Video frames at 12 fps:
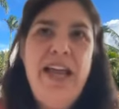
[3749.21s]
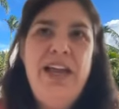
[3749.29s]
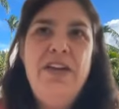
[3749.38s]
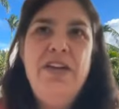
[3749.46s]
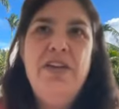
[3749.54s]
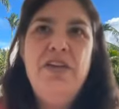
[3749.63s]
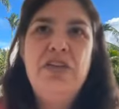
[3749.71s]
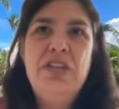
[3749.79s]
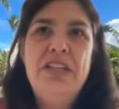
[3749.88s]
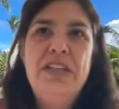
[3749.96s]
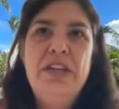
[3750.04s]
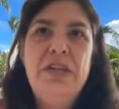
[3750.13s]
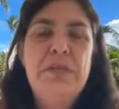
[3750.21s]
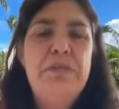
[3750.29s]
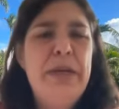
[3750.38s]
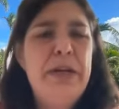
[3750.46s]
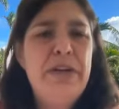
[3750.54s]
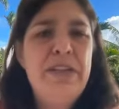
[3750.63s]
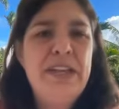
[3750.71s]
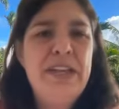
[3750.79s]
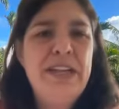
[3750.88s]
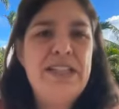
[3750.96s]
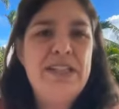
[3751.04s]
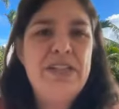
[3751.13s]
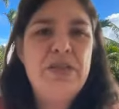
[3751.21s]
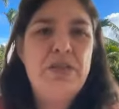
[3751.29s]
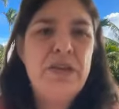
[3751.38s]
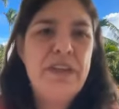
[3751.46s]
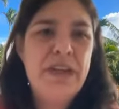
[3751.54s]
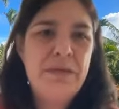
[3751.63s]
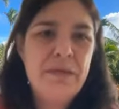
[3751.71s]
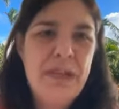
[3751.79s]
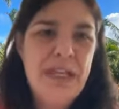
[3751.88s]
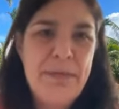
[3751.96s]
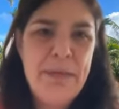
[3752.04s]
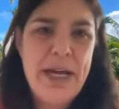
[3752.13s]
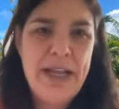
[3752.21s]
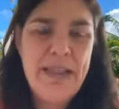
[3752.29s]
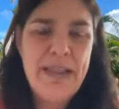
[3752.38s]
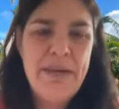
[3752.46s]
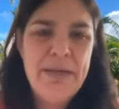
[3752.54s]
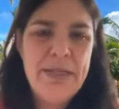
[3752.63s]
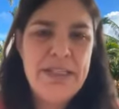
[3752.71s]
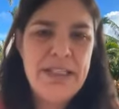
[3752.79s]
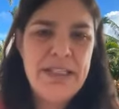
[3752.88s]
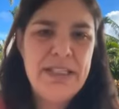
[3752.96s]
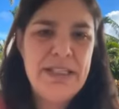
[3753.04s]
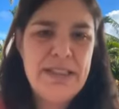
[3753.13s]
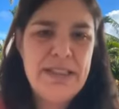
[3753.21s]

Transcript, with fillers: And usually there's bigger things in store that really my limited